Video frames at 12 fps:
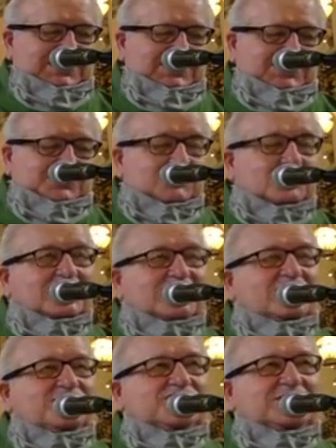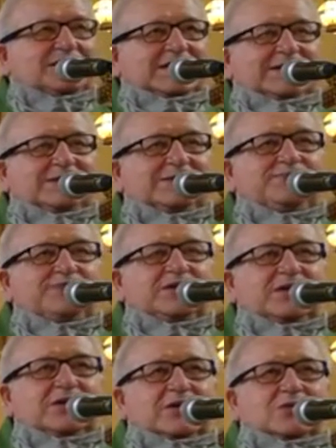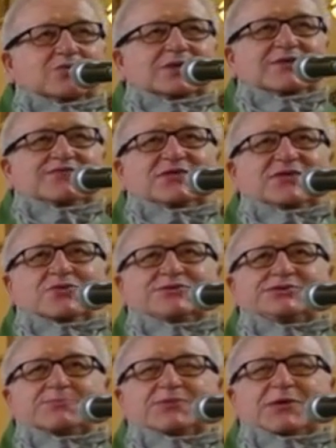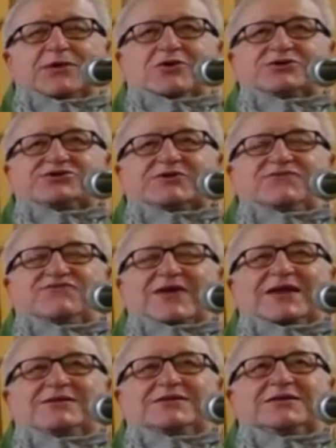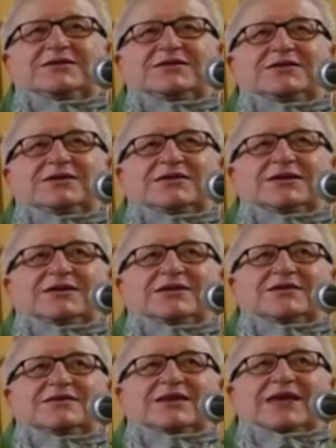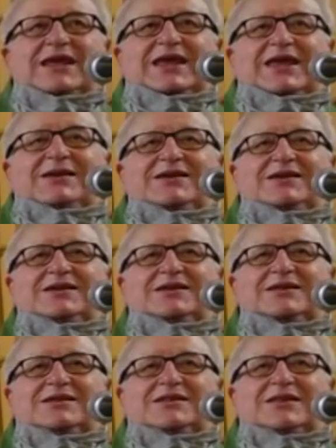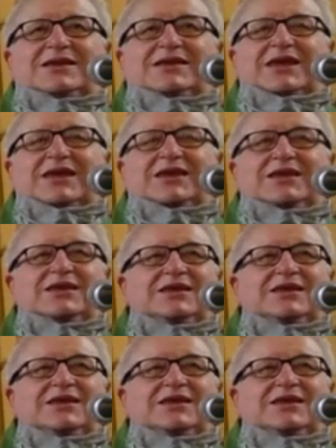A wonderful lady. Whenever there was a parish event that had like a